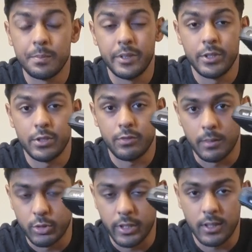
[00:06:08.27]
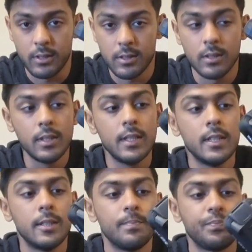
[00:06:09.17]
purchased from Checkers
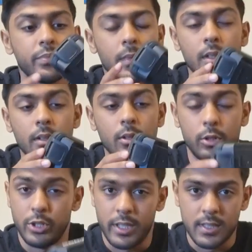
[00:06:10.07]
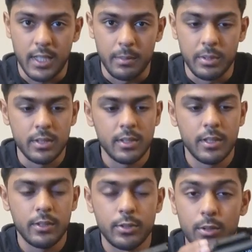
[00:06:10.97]
or Checkers Hyper.
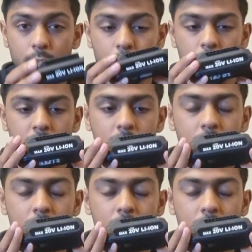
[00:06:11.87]
So